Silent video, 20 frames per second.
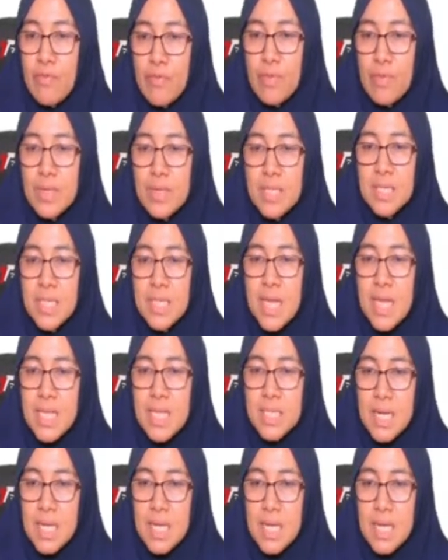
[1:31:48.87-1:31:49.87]
6
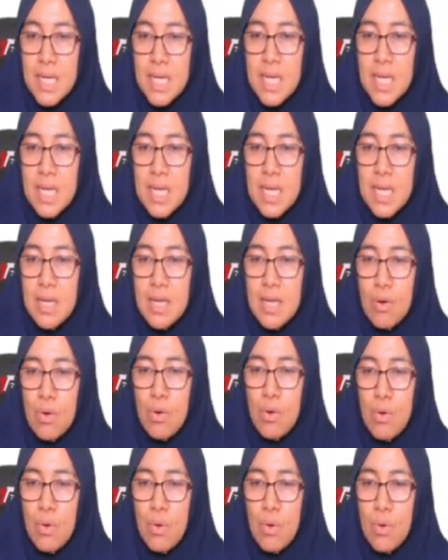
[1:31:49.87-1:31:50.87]

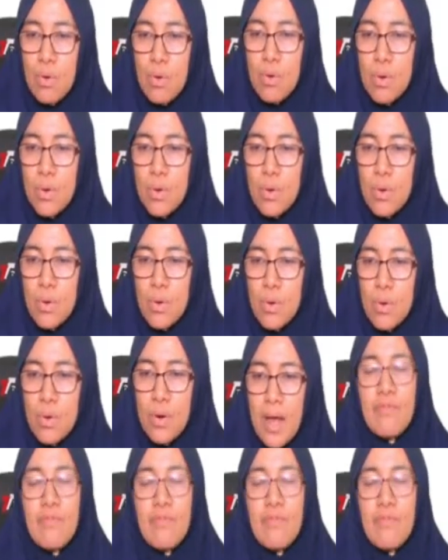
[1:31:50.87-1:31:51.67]
DOF.